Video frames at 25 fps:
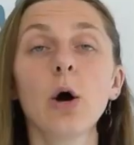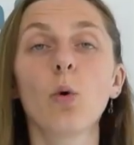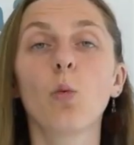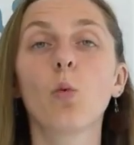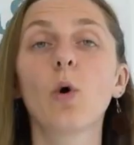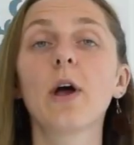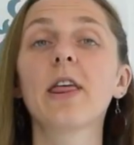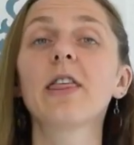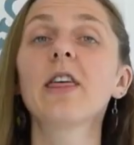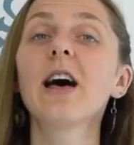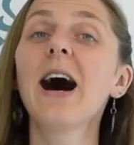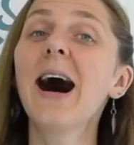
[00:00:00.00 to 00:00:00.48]

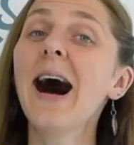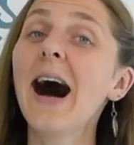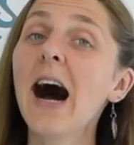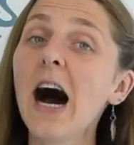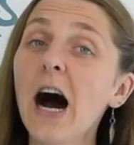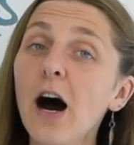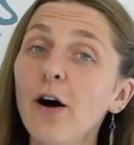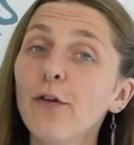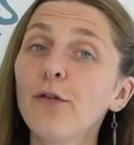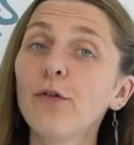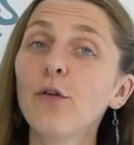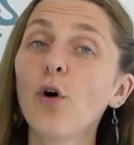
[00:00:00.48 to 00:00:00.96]
with
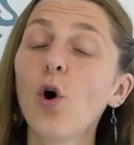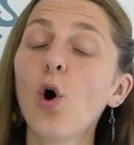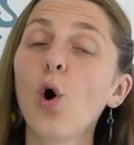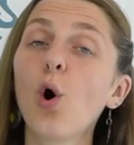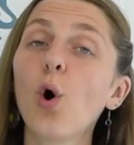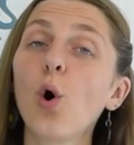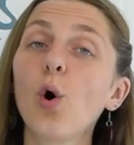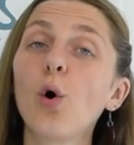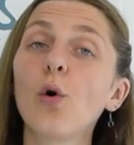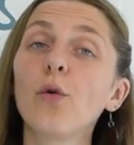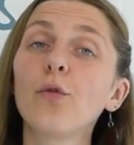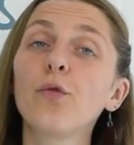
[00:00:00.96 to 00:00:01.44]
half
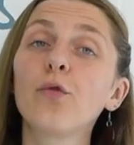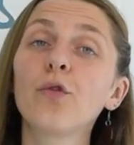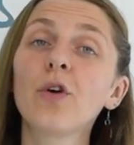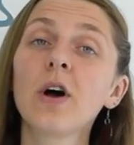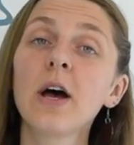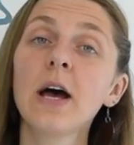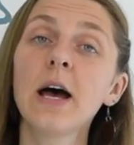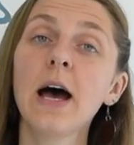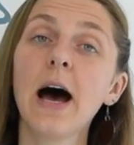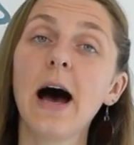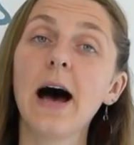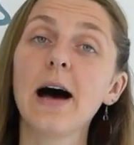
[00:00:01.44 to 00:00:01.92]
of
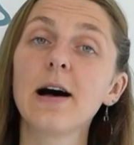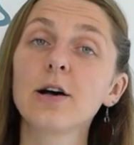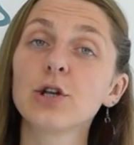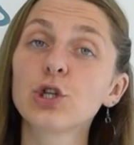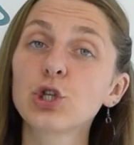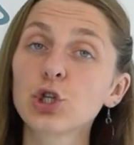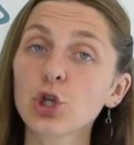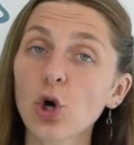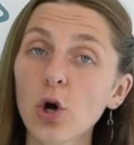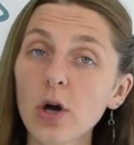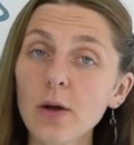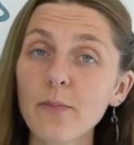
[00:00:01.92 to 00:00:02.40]

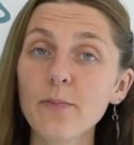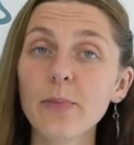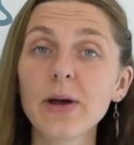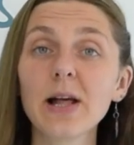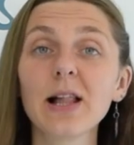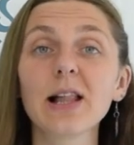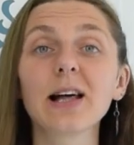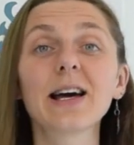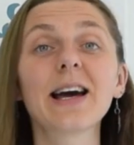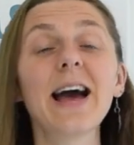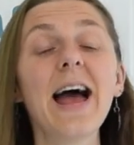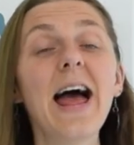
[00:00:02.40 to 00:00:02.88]
soy
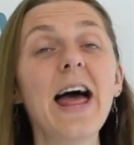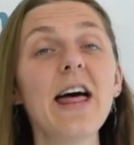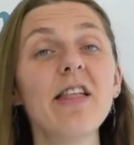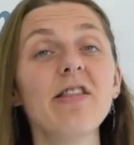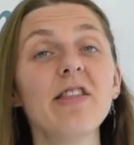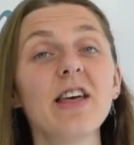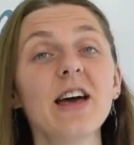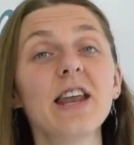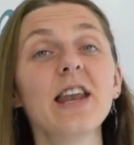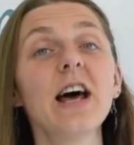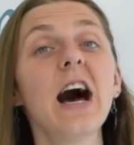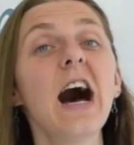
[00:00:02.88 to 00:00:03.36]
milk
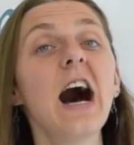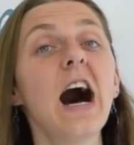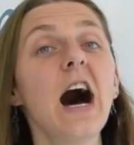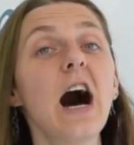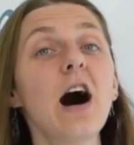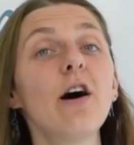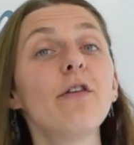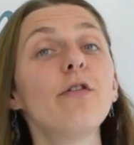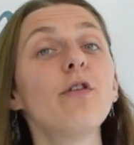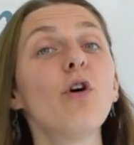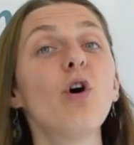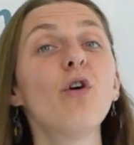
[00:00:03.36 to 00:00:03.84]
and then
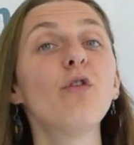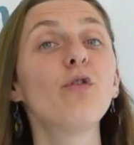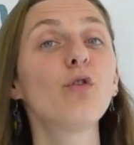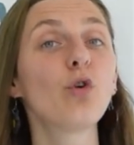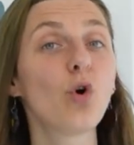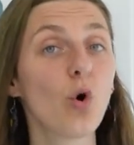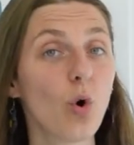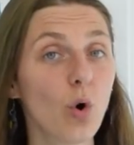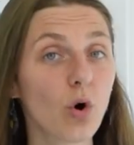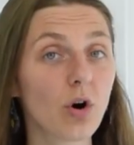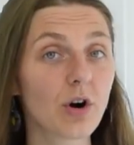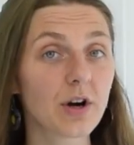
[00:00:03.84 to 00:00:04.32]
half of
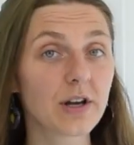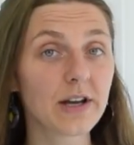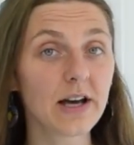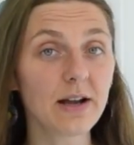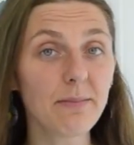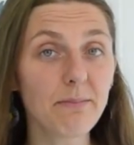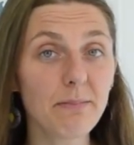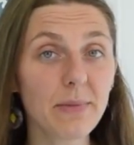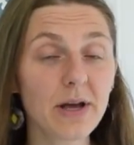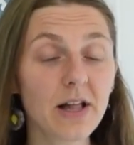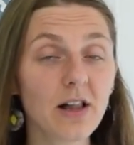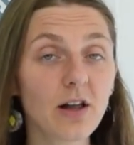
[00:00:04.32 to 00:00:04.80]

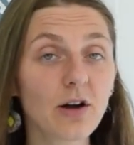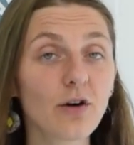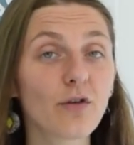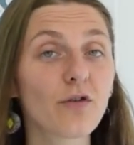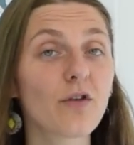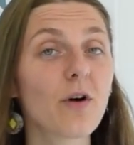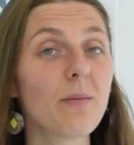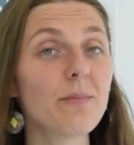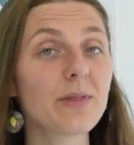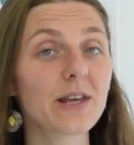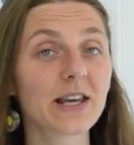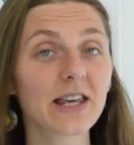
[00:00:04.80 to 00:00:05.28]
coconut milk
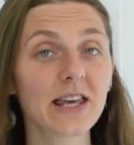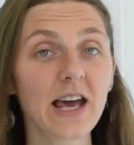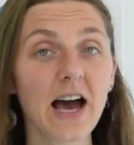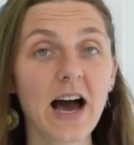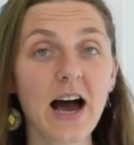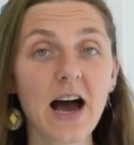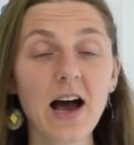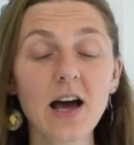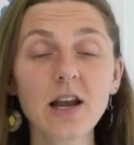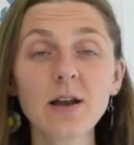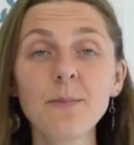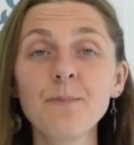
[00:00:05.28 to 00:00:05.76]
from the
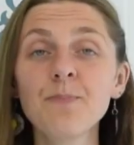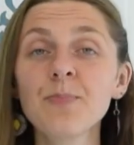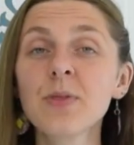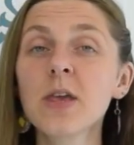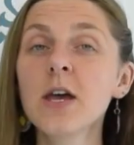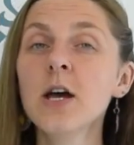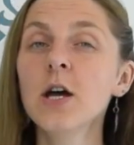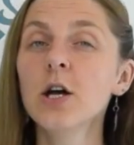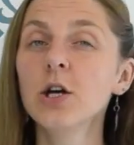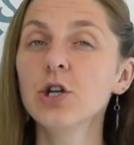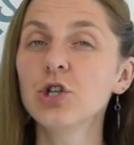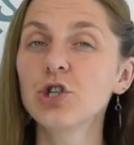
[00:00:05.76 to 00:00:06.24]
can,
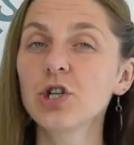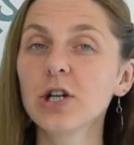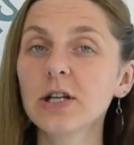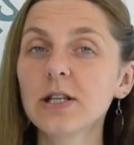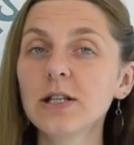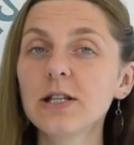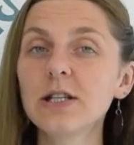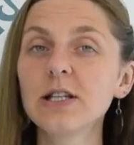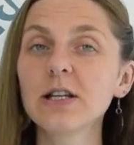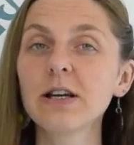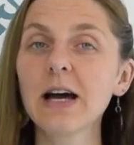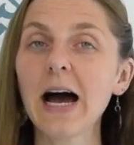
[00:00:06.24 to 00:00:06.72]

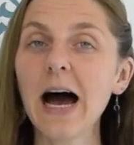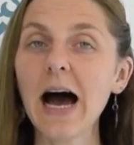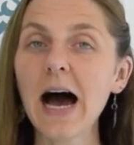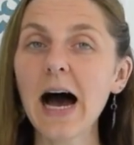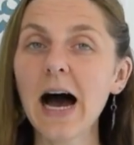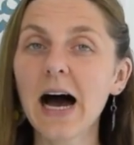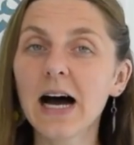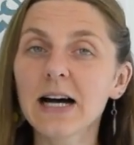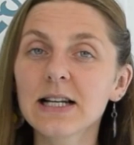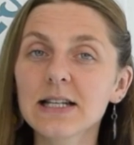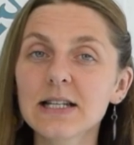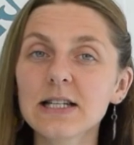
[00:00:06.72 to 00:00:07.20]
just to
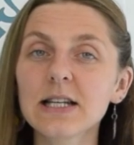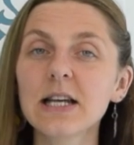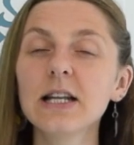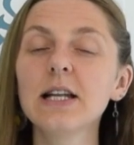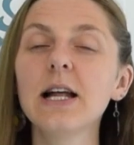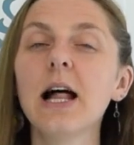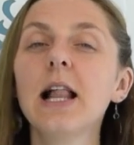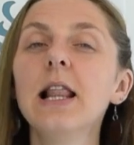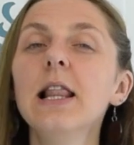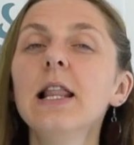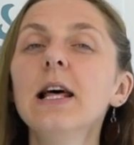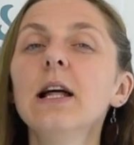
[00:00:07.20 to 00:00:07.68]
add
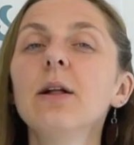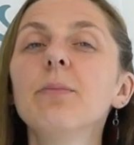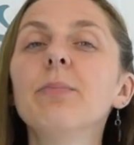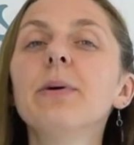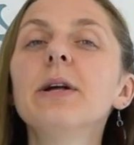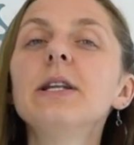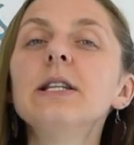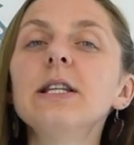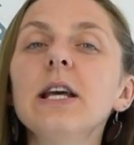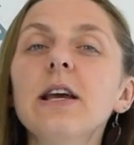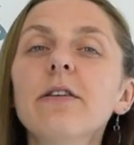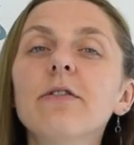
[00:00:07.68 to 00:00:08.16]
a little
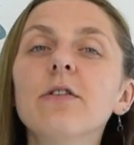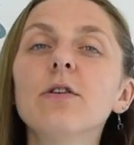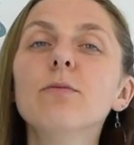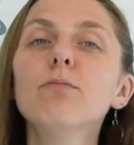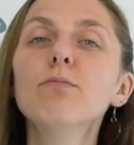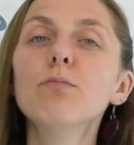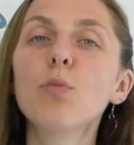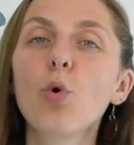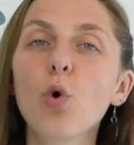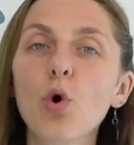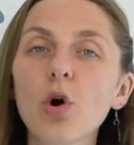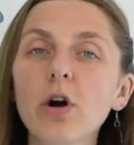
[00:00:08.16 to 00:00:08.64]
bit even
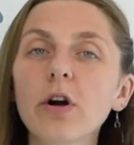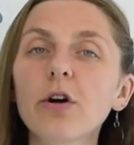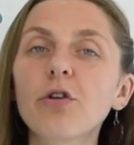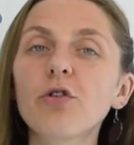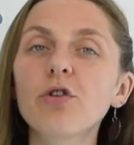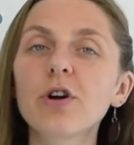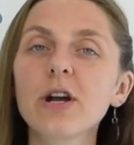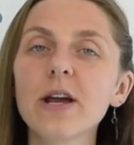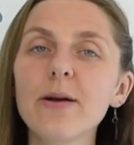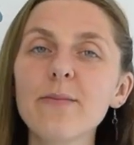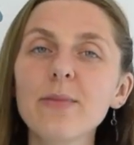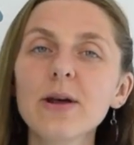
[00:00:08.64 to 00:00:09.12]
more
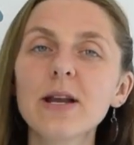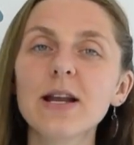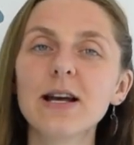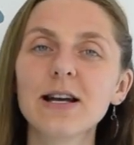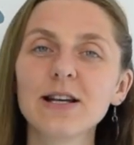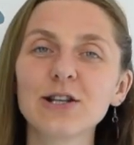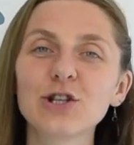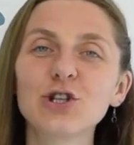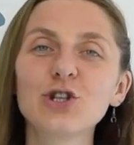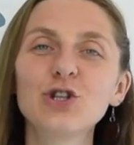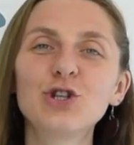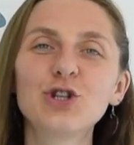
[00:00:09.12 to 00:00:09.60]

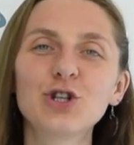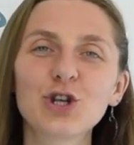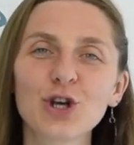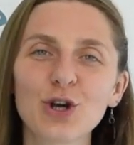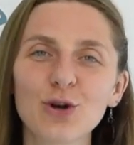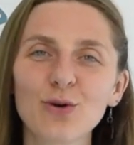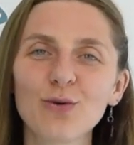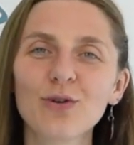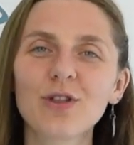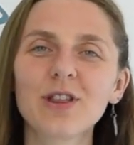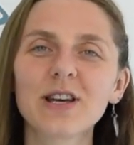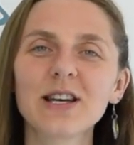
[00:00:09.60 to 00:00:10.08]
creaminess
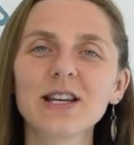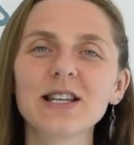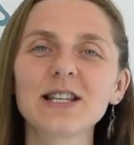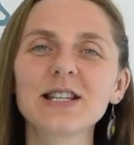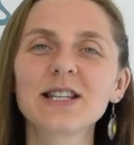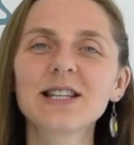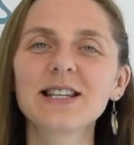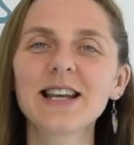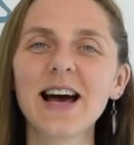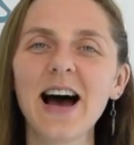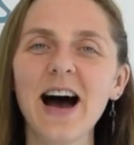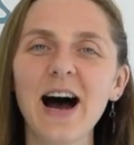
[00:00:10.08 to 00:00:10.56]
to
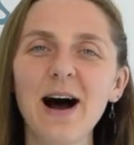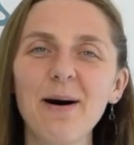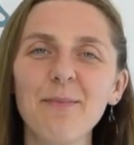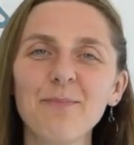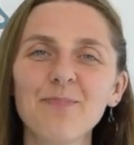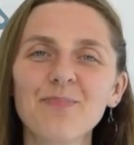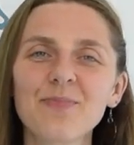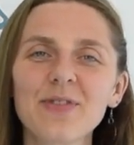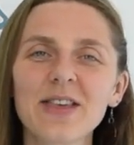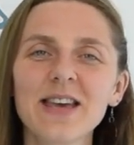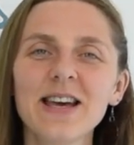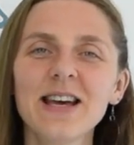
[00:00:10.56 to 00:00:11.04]
this creme